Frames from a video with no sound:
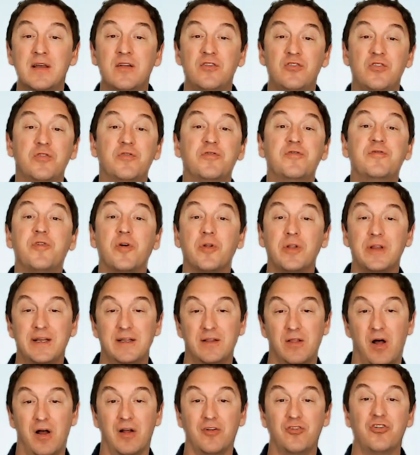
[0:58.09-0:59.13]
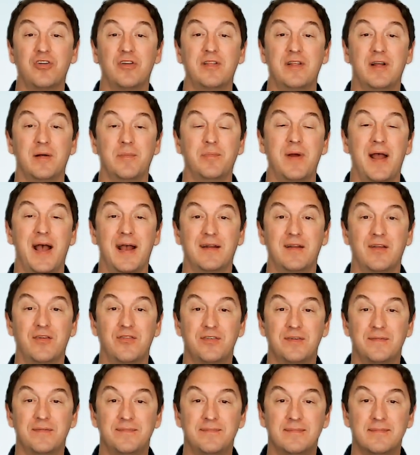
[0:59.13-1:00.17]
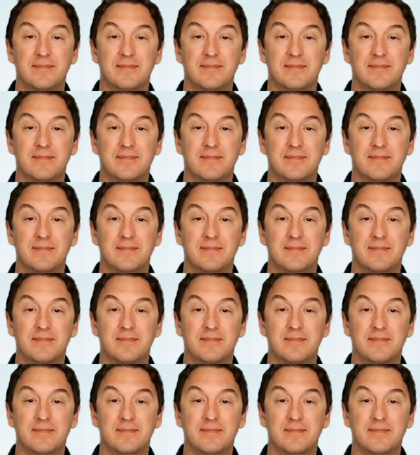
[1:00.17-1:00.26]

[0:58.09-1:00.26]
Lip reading: to fully launch their practice.